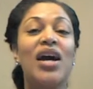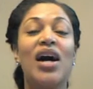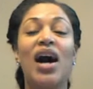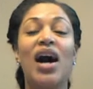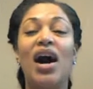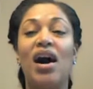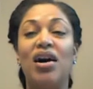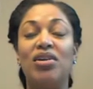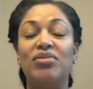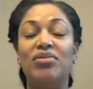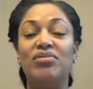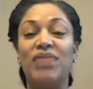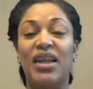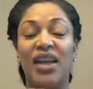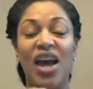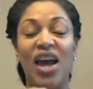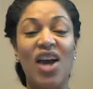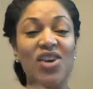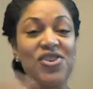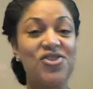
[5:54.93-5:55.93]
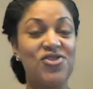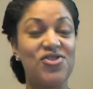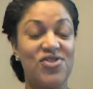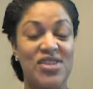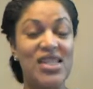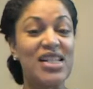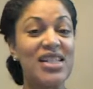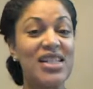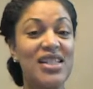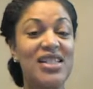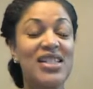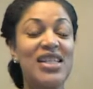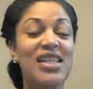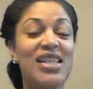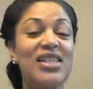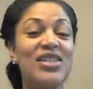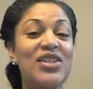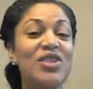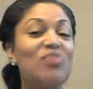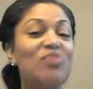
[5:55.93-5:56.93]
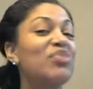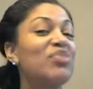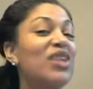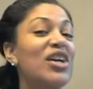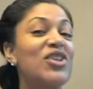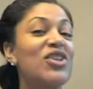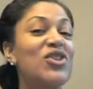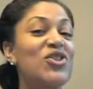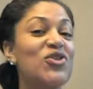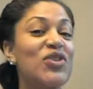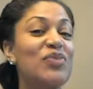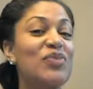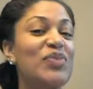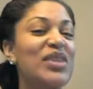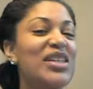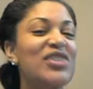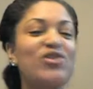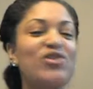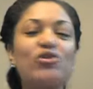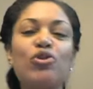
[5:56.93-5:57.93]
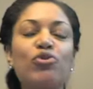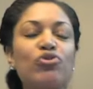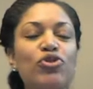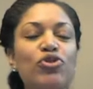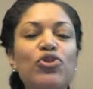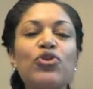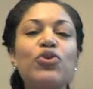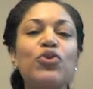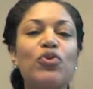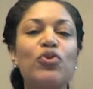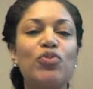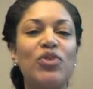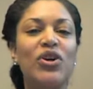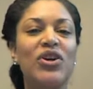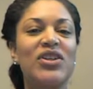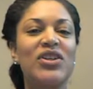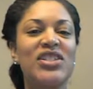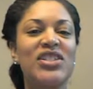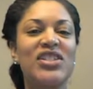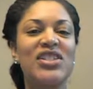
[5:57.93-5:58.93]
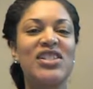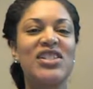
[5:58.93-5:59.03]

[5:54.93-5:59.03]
like estrogens into the bloodstream, but there's no tumor. It's just